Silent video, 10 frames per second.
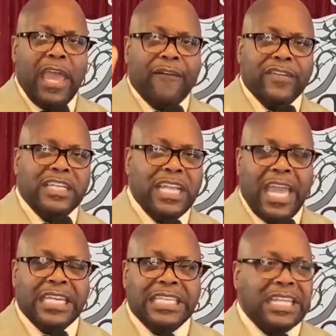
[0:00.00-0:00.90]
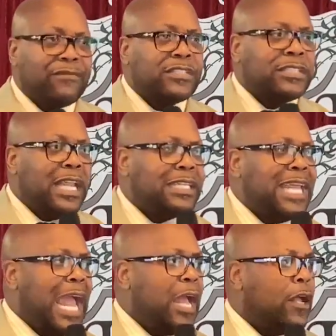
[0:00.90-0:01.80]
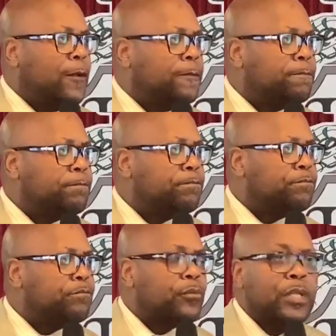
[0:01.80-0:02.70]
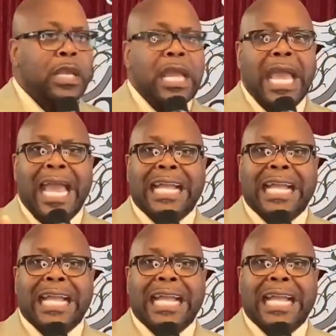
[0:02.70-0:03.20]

I mean, and he never sat down.